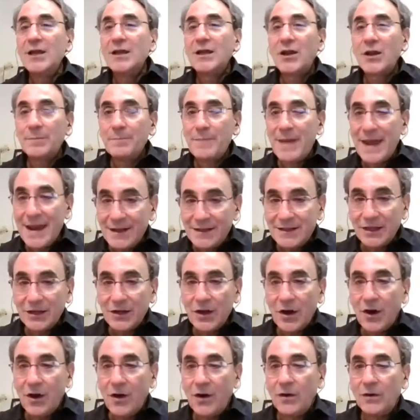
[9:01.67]
Make the
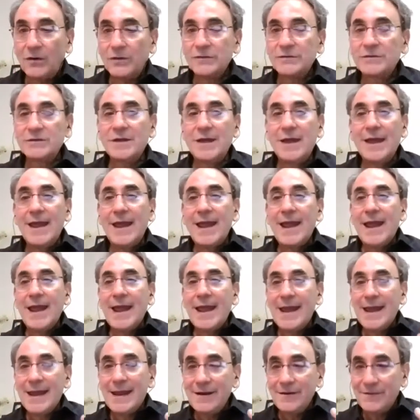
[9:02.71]
calls.
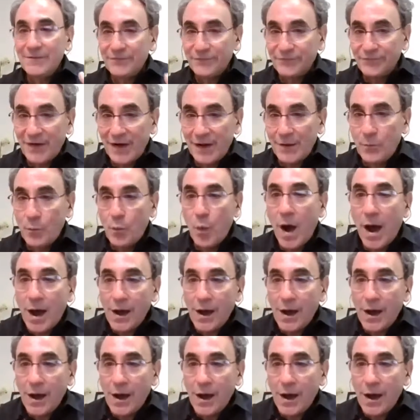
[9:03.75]
And while